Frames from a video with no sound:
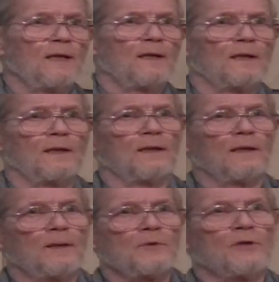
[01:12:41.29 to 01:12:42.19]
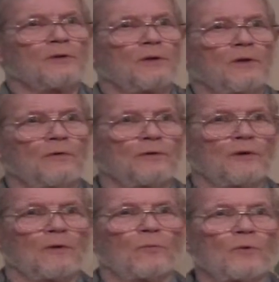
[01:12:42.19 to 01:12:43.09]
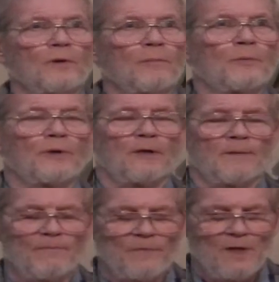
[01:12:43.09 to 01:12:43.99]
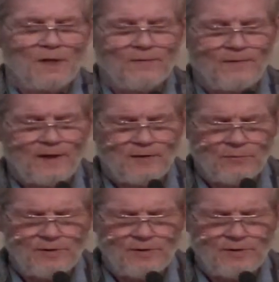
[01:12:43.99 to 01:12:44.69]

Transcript: Let me just close in a word of prayer. Father, we